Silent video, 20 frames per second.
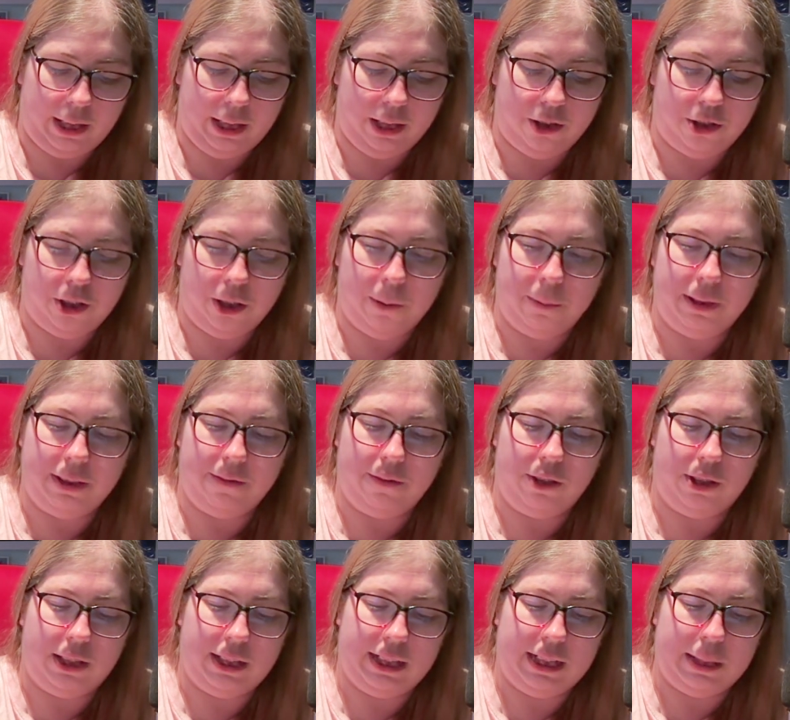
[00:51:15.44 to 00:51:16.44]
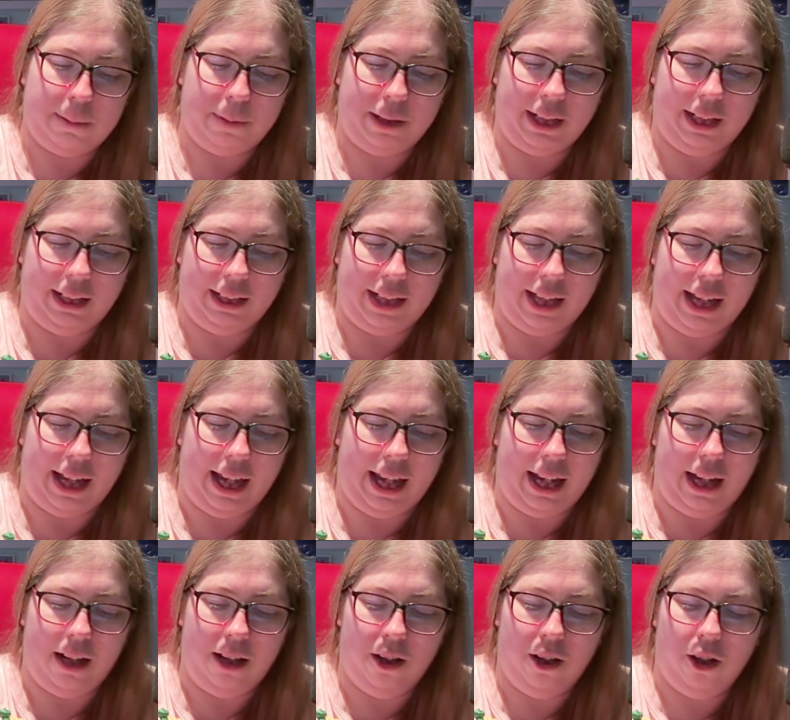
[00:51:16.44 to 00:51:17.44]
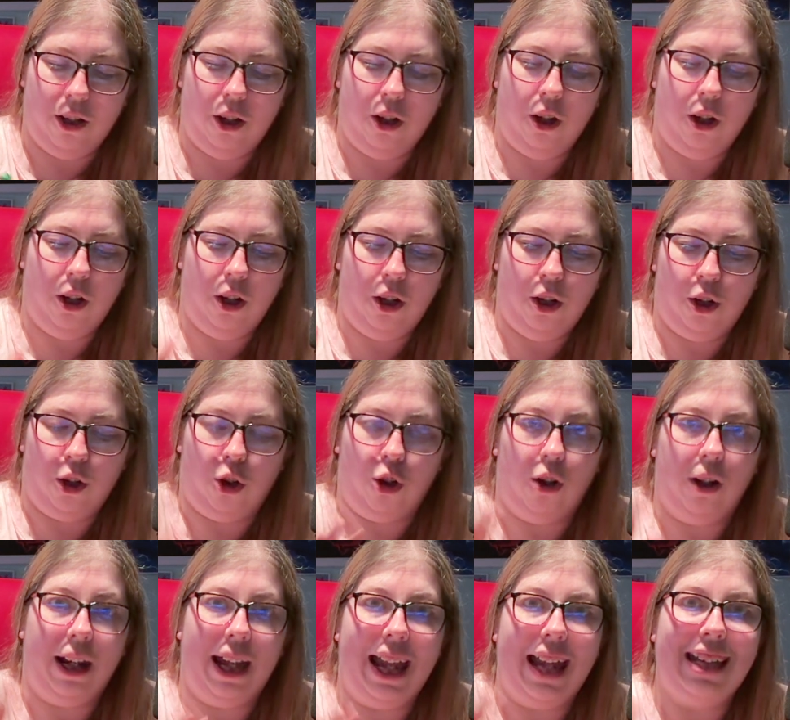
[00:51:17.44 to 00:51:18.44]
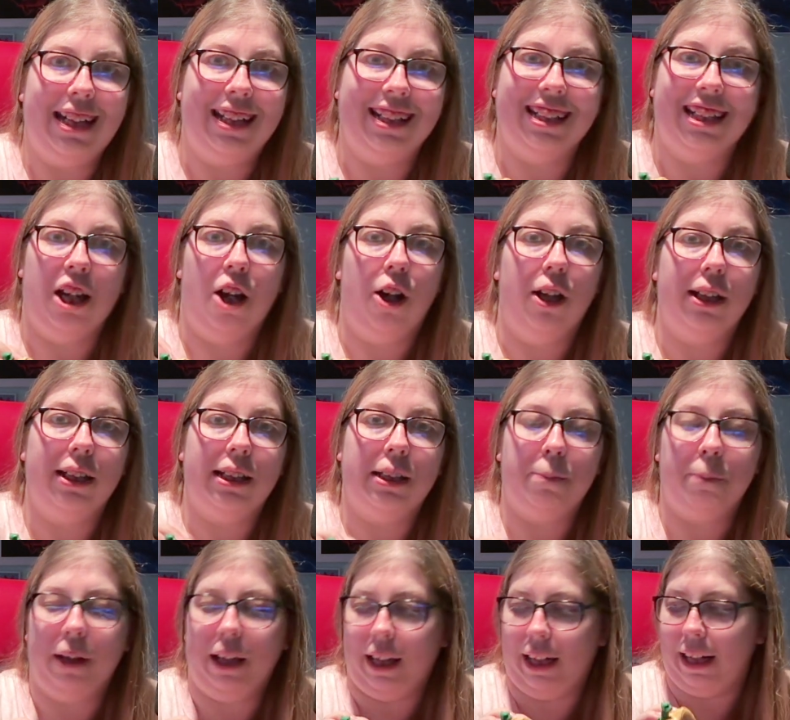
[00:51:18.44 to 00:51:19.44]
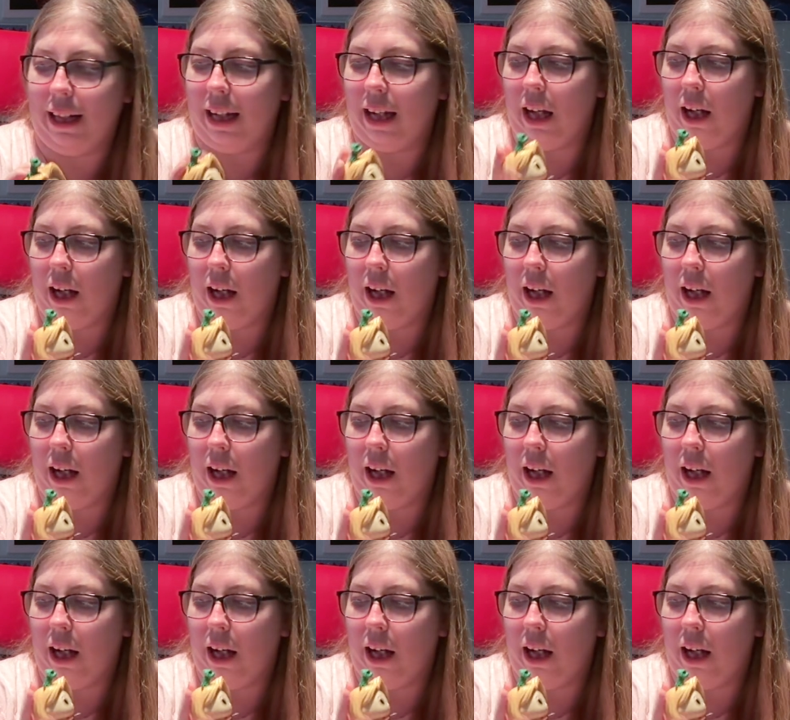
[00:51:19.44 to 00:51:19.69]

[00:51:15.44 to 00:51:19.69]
terms of spinning the head, her head does not spin.